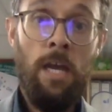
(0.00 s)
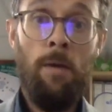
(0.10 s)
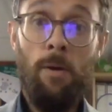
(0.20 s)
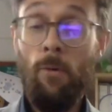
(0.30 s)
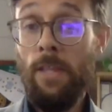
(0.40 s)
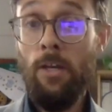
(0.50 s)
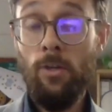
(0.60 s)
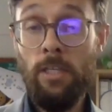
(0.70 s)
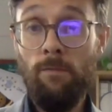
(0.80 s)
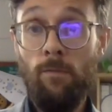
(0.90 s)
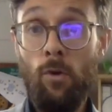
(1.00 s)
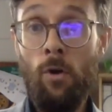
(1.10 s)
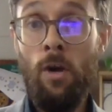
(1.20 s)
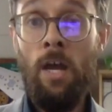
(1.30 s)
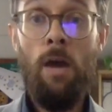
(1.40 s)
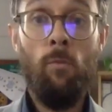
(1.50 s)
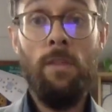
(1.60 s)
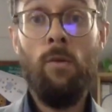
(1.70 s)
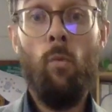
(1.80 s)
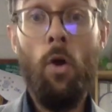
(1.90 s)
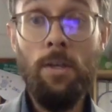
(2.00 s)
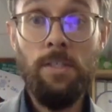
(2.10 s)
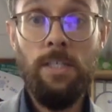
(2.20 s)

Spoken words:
about what they're looking for and what they want